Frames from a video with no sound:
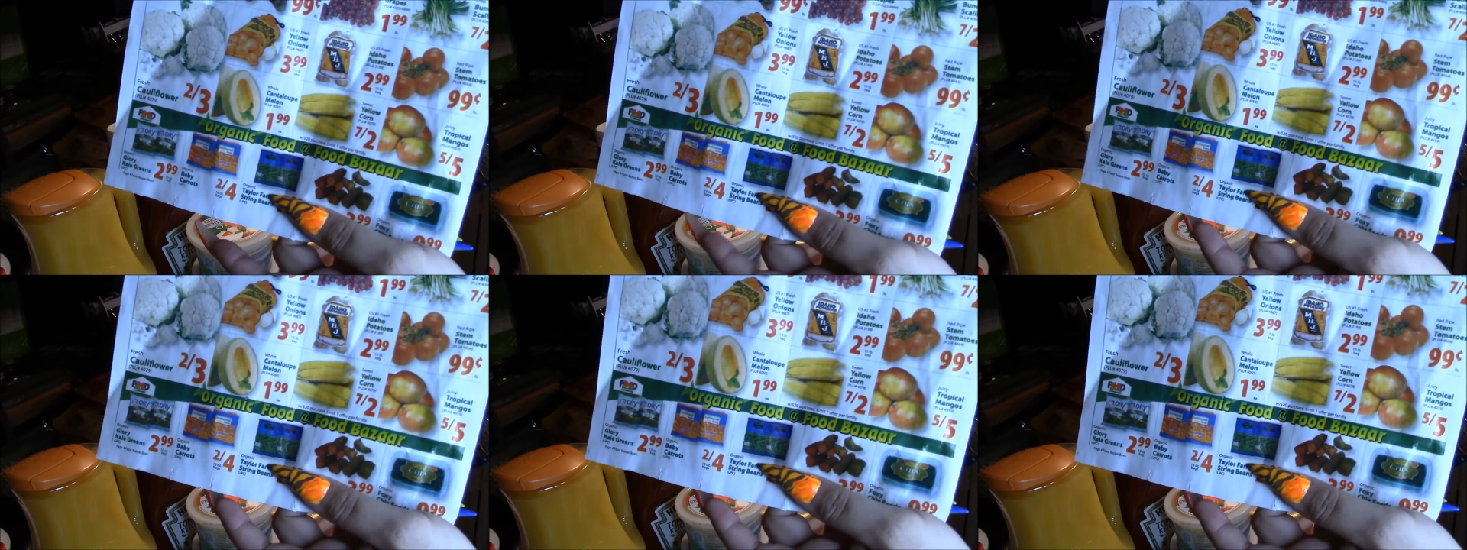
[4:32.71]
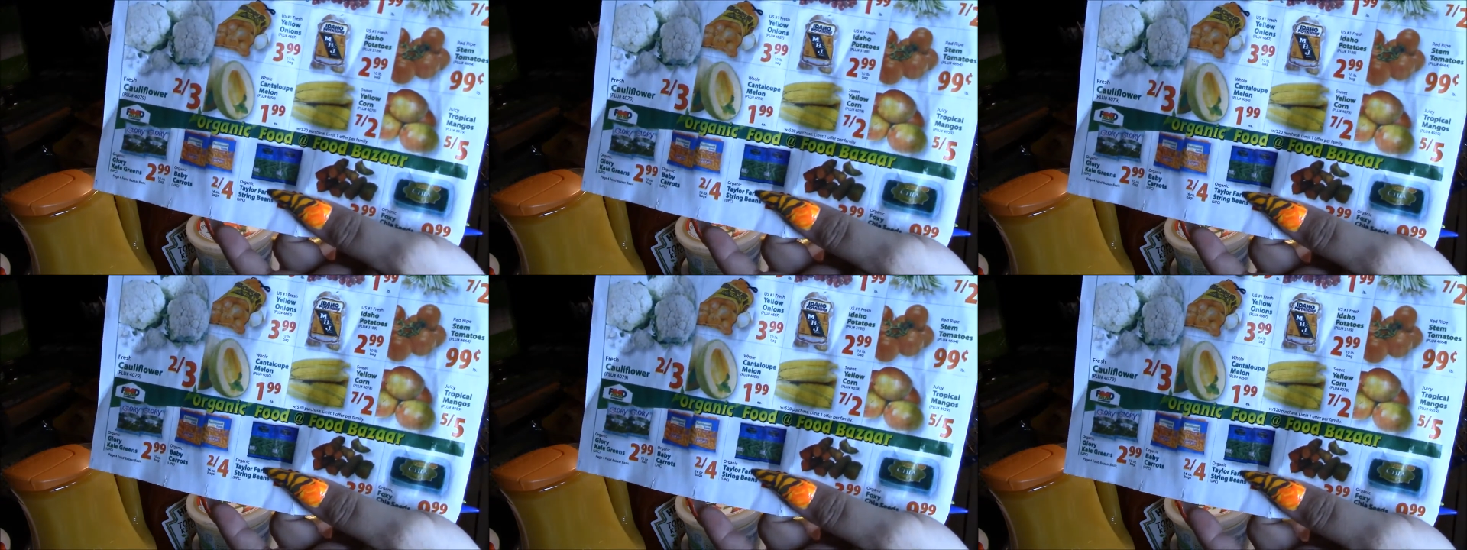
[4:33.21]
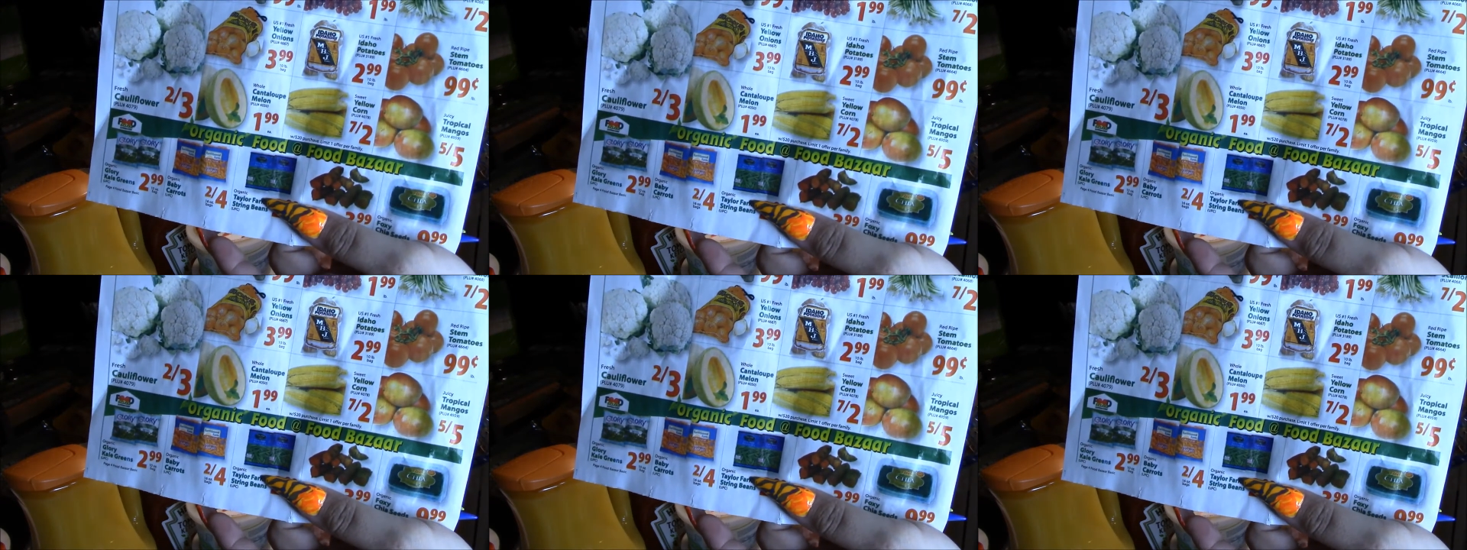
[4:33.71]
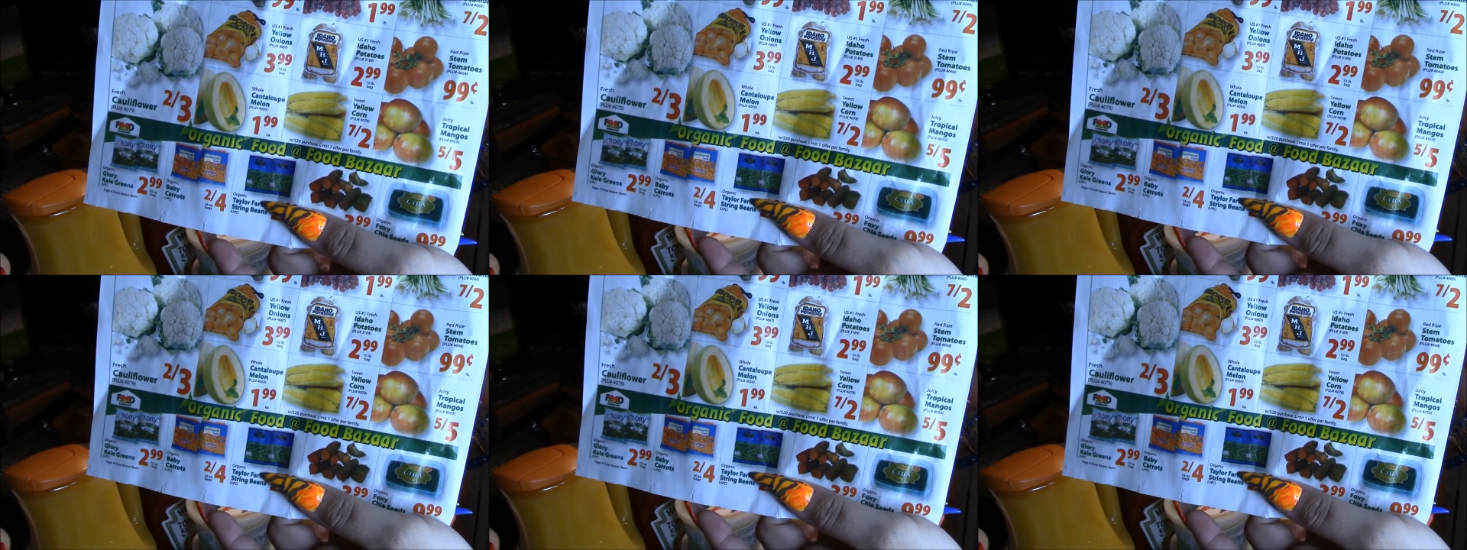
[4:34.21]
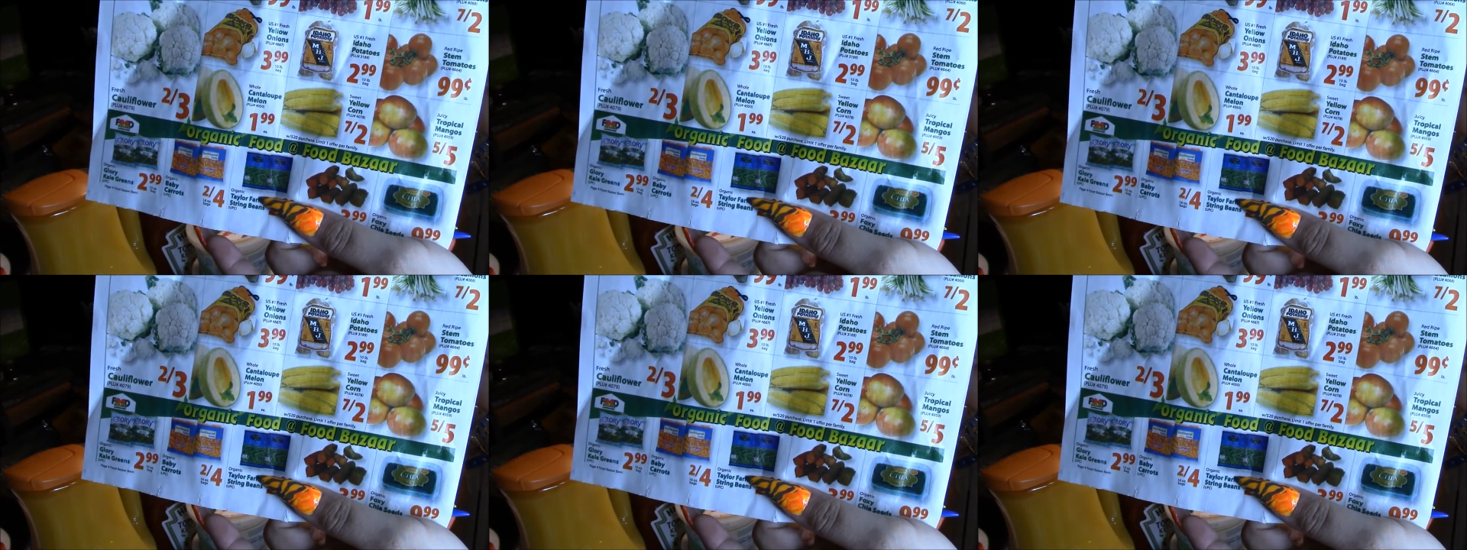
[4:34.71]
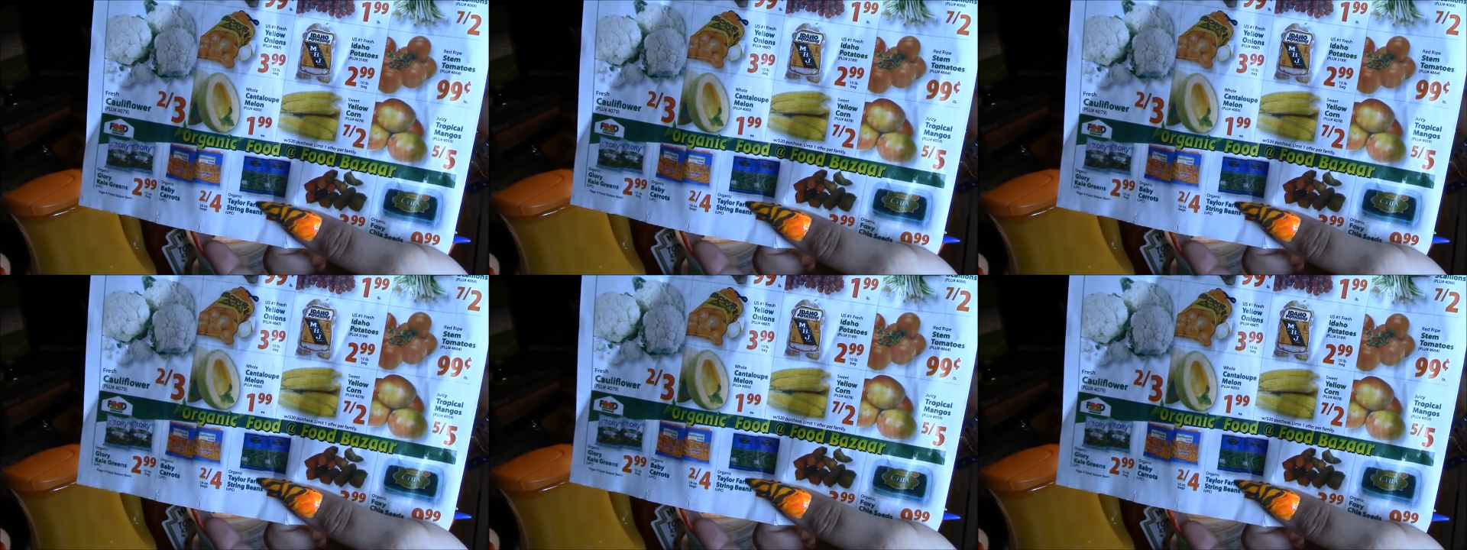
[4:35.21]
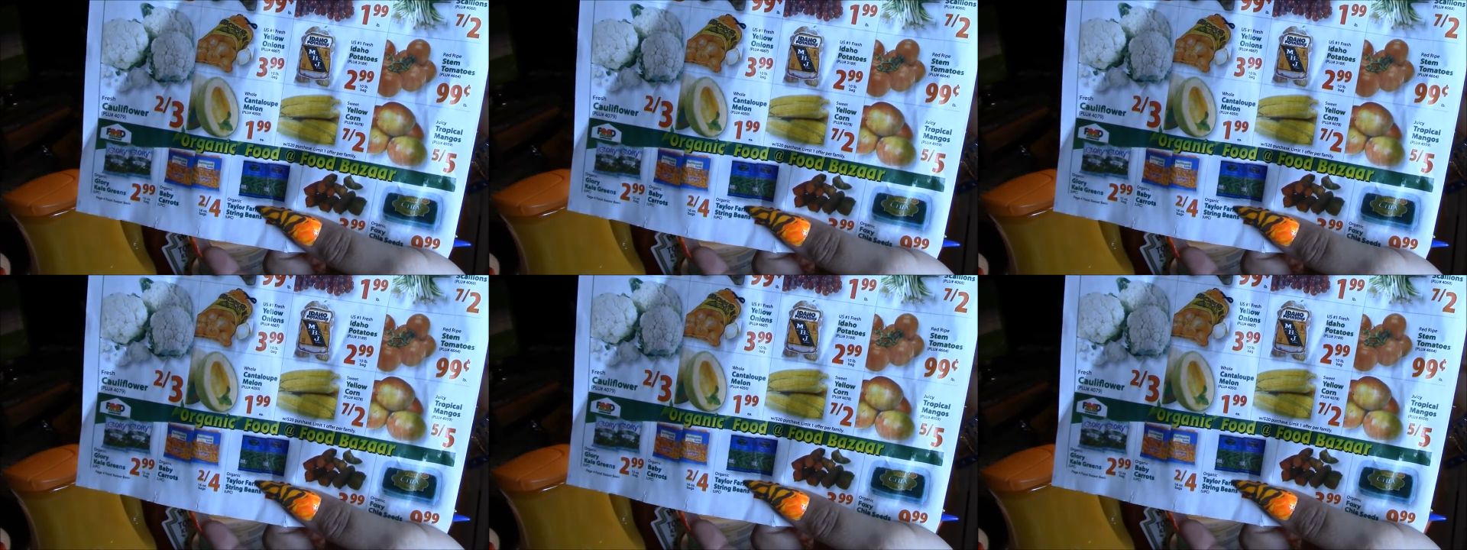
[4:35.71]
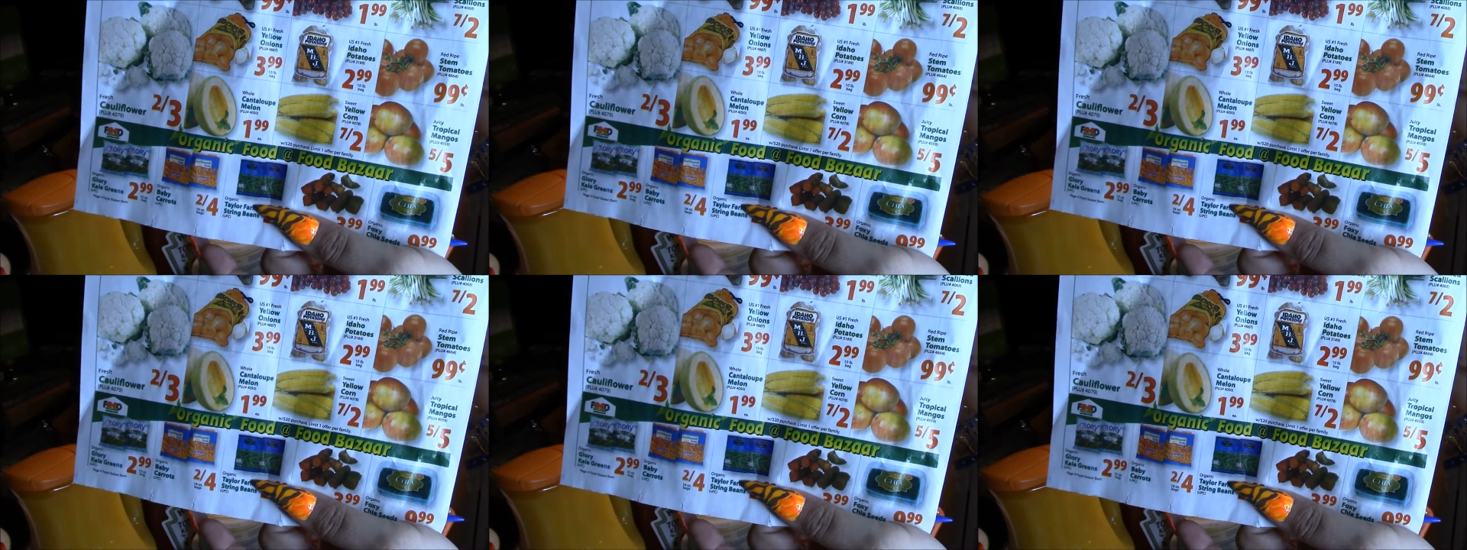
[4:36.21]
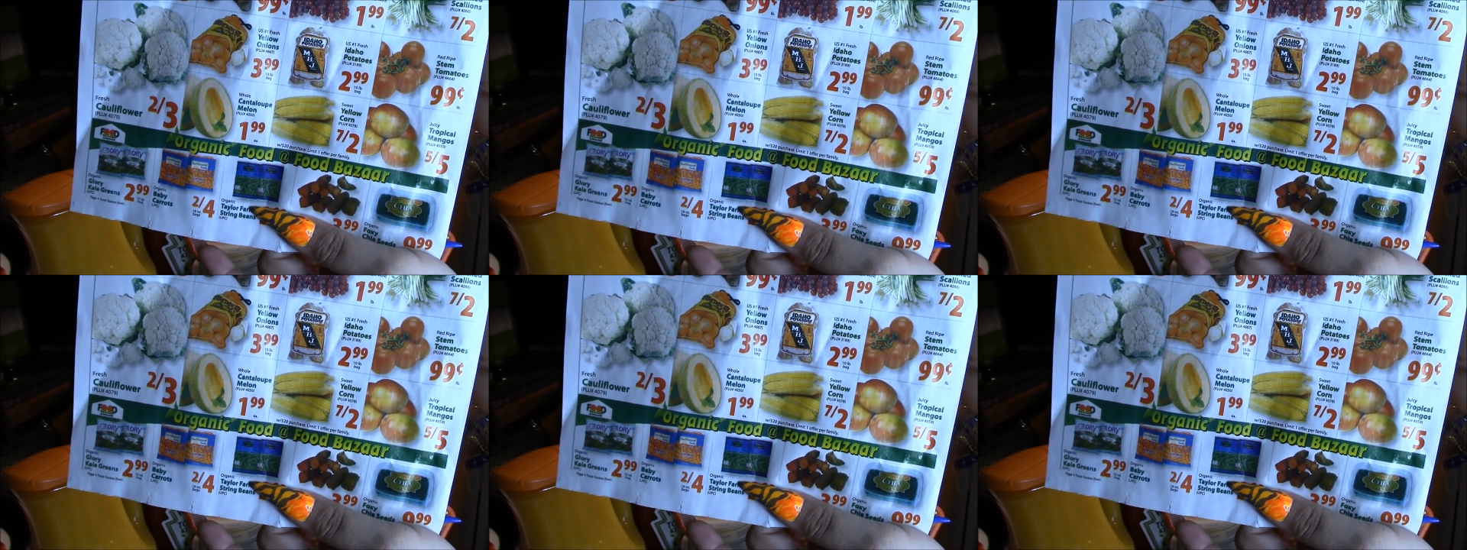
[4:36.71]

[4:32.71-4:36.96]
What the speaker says: [unreadable: no face in view]